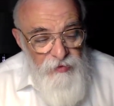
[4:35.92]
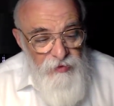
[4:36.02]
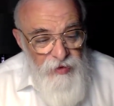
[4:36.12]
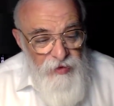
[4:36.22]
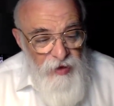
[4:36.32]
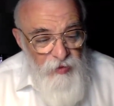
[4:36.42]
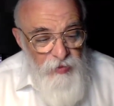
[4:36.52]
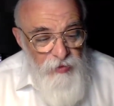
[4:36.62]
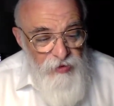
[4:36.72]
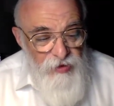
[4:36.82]

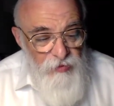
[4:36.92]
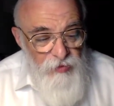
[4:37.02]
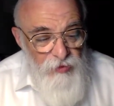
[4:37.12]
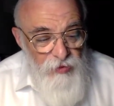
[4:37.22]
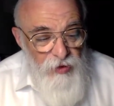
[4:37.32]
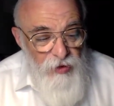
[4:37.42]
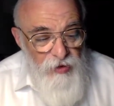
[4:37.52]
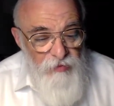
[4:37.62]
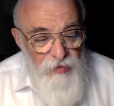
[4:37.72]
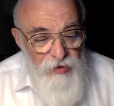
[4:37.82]
disciples,
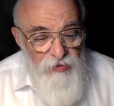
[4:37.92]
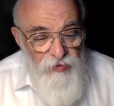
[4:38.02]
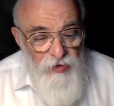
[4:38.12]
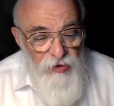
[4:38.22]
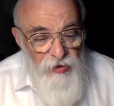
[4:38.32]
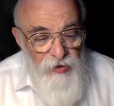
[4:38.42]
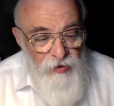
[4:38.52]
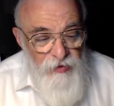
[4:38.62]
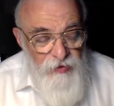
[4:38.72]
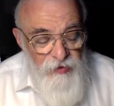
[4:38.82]

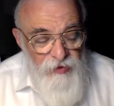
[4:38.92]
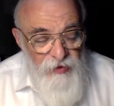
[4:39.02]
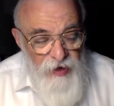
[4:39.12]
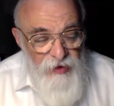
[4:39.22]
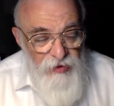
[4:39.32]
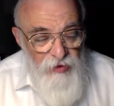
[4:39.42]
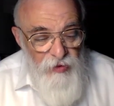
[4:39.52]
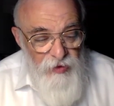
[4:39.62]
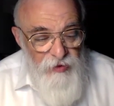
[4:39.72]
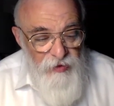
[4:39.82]
that they're
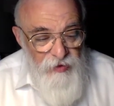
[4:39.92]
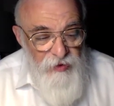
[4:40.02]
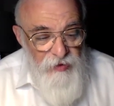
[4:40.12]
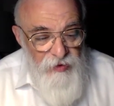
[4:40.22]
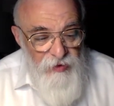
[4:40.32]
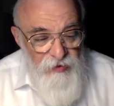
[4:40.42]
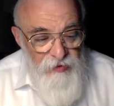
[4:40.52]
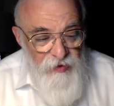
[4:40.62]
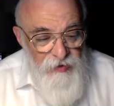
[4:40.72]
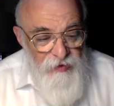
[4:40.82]
arguing in the
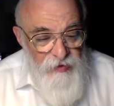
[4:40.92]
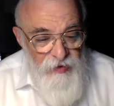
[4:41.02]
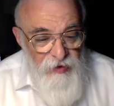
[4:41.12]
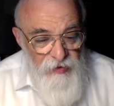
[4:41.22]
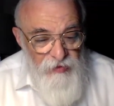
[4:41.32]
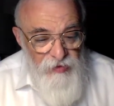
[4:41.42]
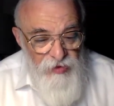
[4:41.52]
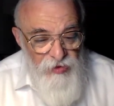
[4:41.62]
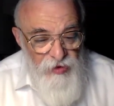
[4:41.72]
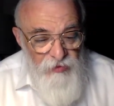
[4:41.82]
idea
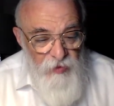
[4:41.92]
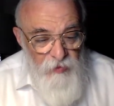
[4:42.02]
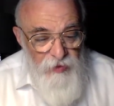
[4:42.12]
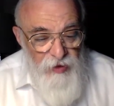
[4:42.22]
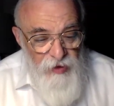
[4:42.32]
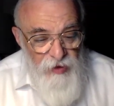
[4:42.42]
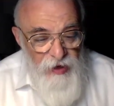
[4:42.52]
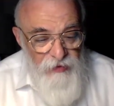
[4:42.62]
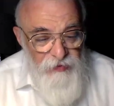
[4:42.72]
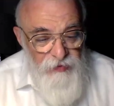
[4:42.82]

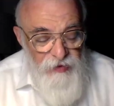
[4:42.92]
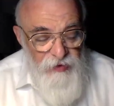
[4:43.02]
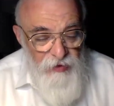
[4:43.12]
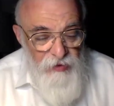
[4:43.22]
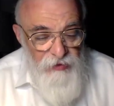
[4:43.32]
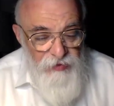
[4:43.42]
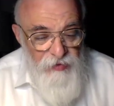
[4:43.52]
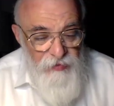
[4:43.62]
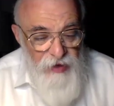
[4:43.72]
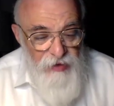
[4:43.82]
that they heard
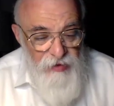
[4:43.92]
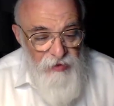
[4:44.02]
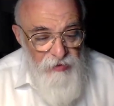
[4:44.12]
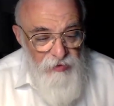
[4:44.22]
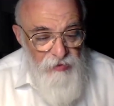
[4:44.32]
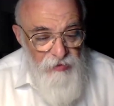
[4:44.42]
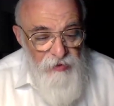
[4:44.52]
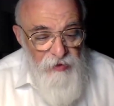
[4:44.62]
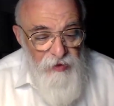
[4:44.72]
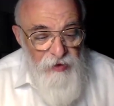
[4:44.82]
from the master,
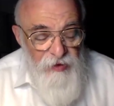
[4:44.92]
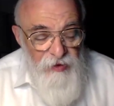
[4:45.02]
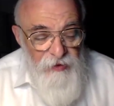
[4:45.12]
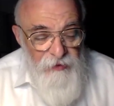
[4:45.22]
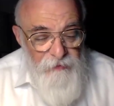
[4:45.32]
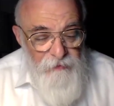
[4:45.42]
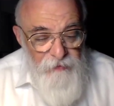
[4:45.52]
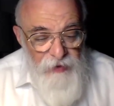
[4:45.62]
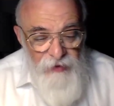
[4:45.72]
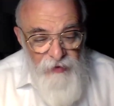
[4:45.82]

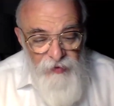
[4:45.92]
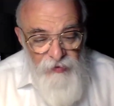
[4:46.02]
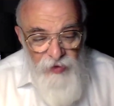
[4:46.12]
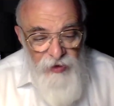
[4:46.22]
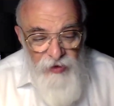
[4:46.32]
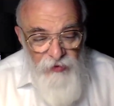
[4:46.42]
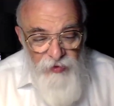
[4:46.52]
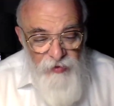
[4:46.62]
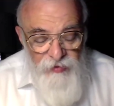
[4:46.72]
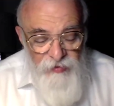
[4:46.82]
and they have very
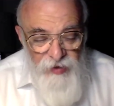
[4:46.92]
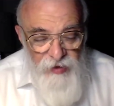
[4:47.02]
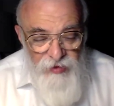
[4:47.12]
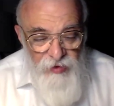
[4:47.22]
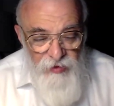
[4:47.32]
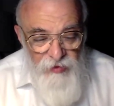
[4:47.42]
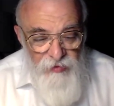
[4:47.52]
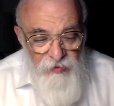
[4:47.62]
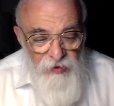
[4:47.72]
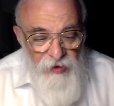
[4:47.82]
different takes on
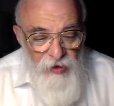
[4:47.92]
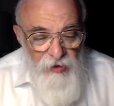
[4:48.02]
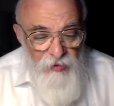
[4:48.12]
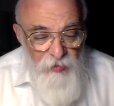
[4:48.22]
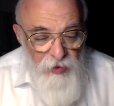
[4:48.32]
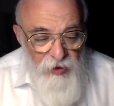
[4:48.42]
it. So